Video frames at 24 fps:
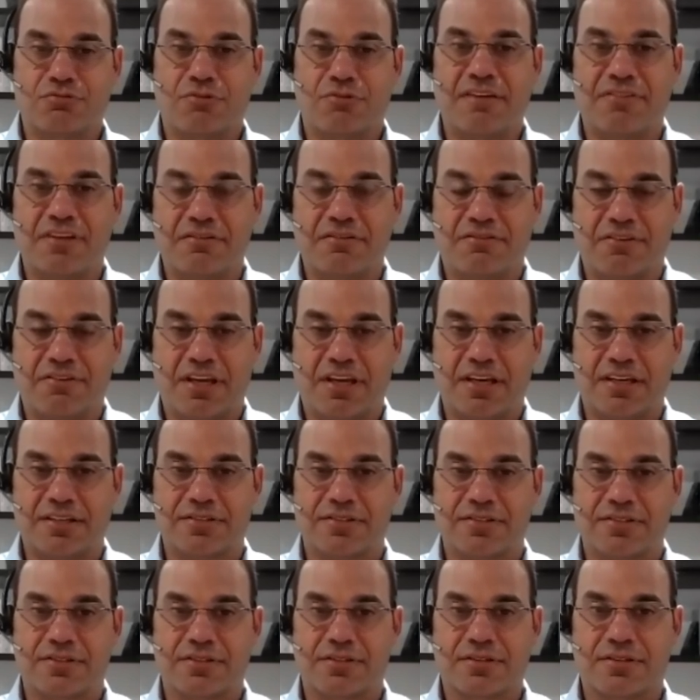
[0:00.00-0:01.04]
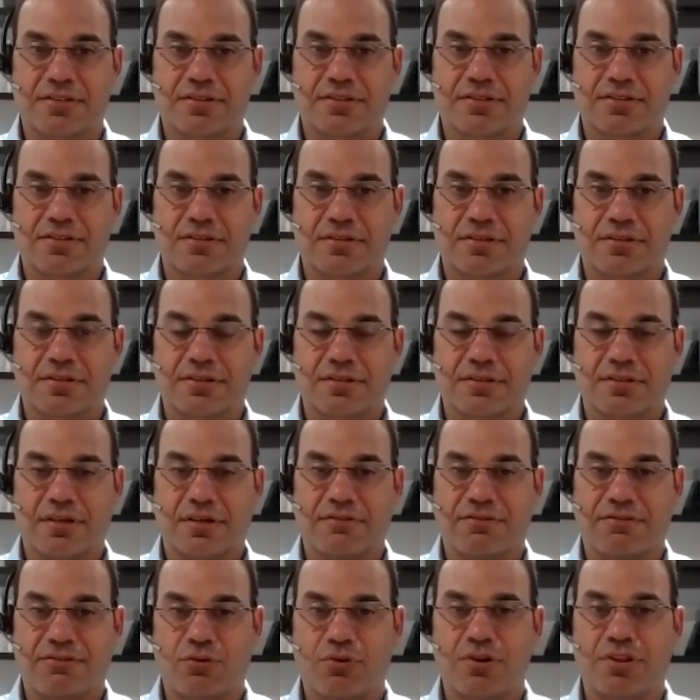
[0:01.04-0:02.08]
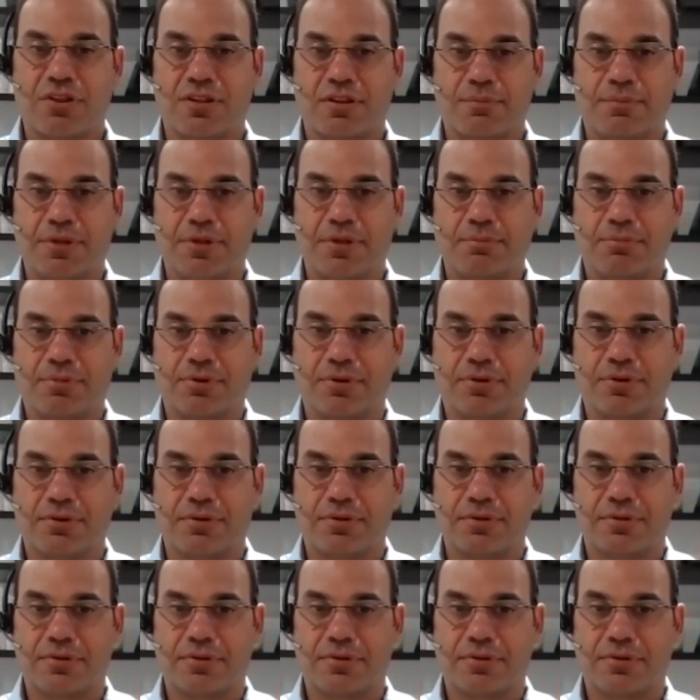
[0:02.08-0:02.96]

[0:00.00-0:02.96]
as raving fans. A fourth of the people.